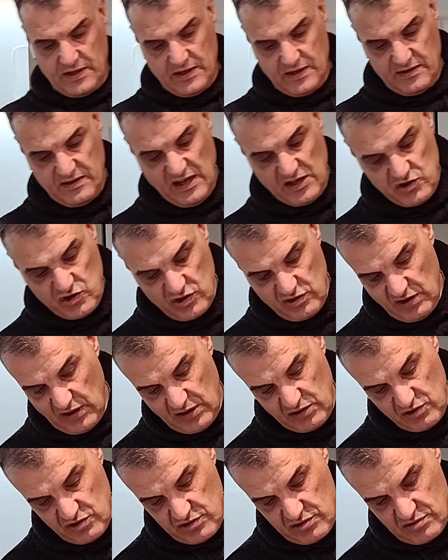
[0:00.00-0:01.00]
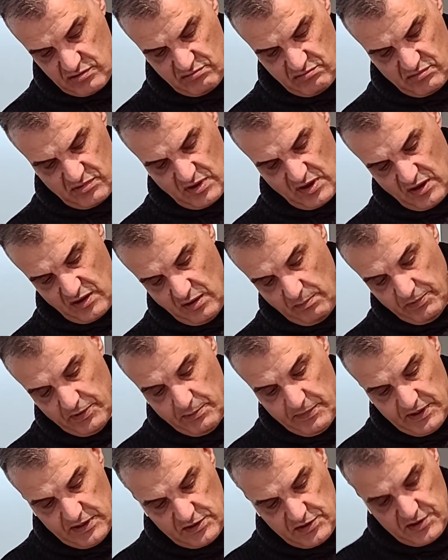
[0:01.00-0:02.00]
And that should take just a
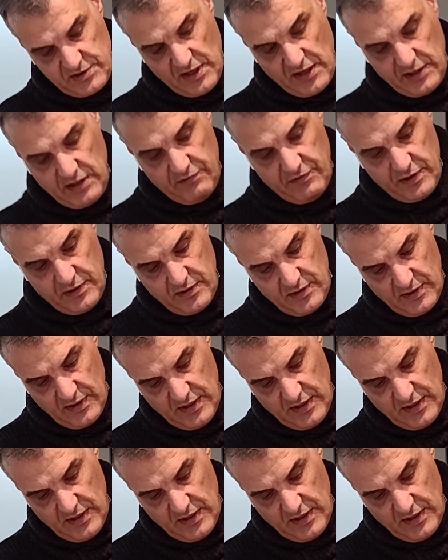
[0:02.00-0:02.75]
couple of minutes, not even.